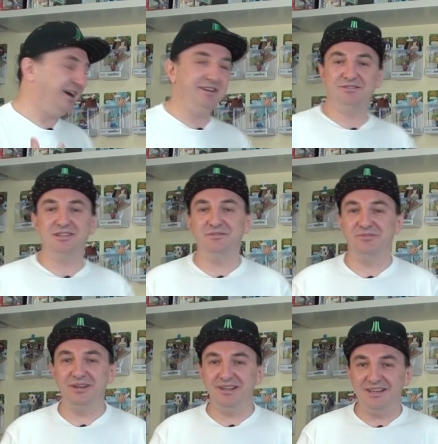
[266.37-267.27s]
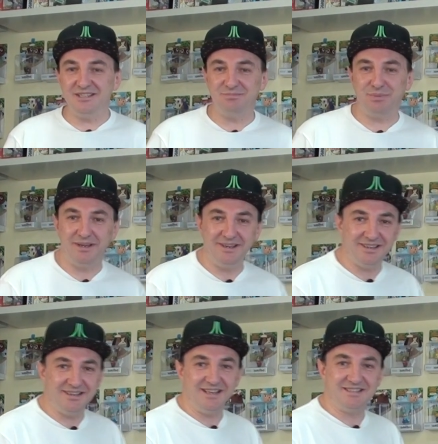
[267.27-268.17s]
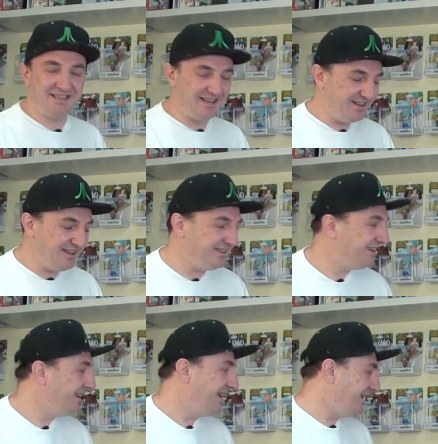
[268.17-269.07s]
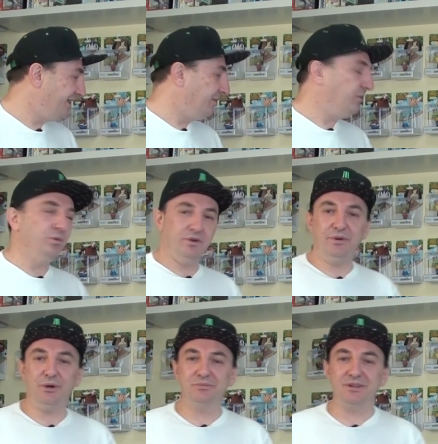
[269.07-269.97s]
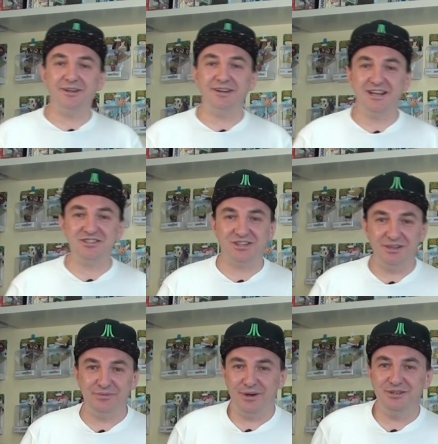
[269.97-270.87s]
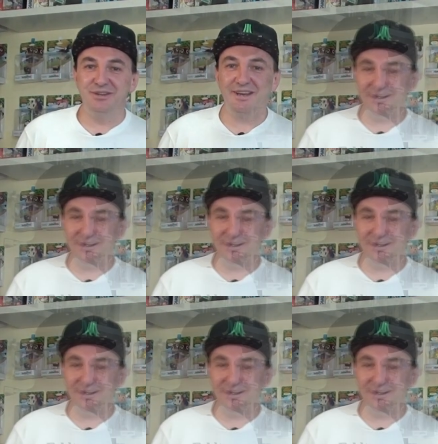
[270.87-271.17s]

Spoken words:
I didn't realize playing it as a kid. Would have helped a lot actually if I knew